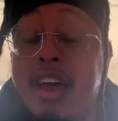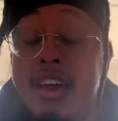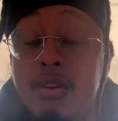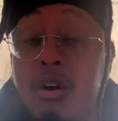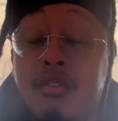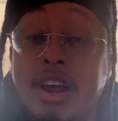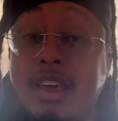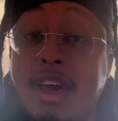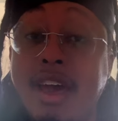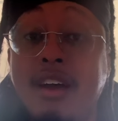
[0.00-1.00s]
and
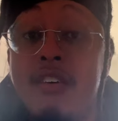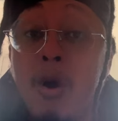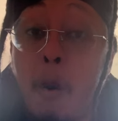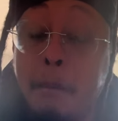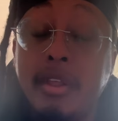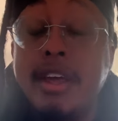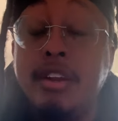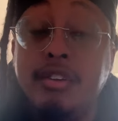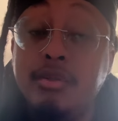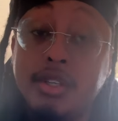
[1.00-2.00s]
already have or plan
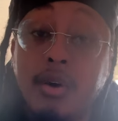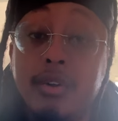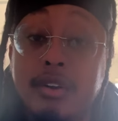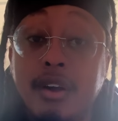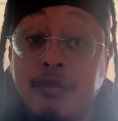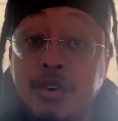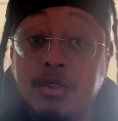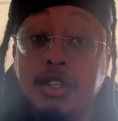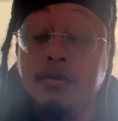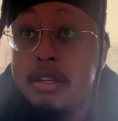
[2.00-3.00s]
to do so in the near
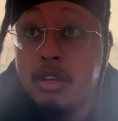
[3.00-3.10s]
future.